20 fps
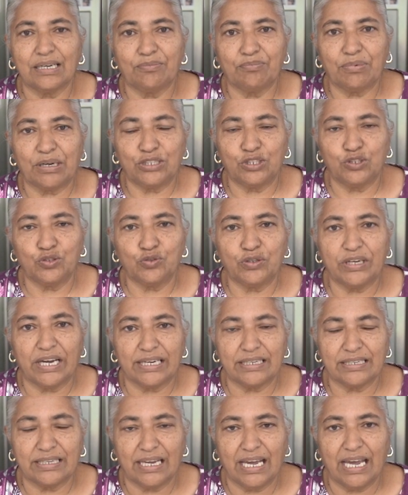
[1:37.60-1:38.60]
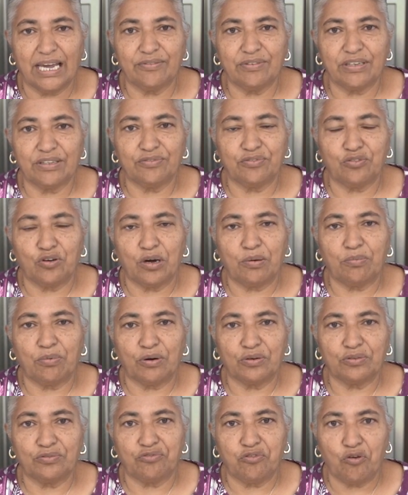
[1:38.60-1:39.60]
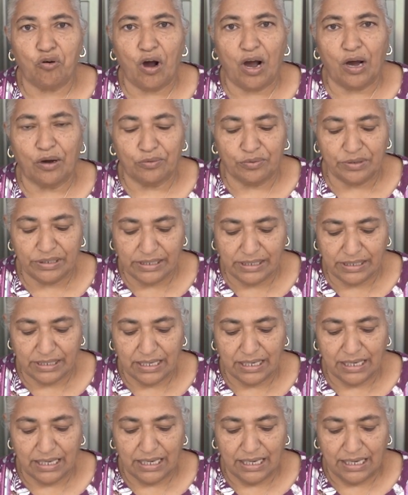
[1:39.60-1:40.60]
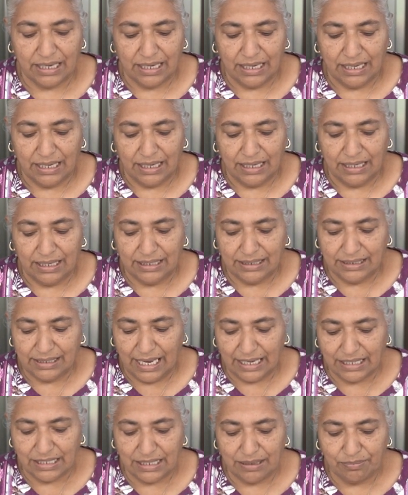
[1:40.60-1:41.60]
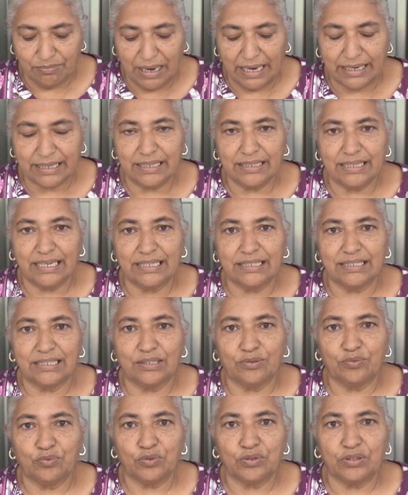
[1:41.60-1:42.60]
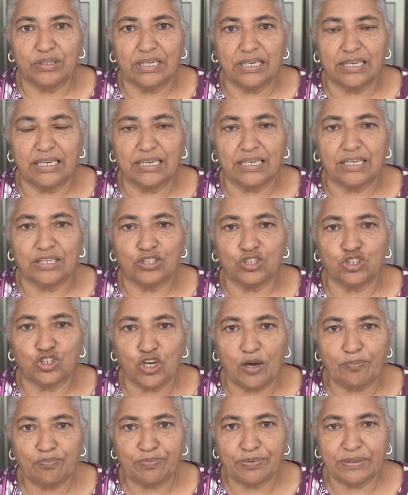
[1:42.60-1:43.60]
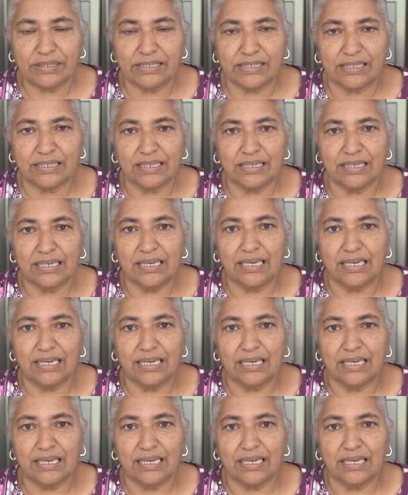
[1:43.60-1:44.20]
but you can have it for about 4 hours. It's actually marinated with the chops,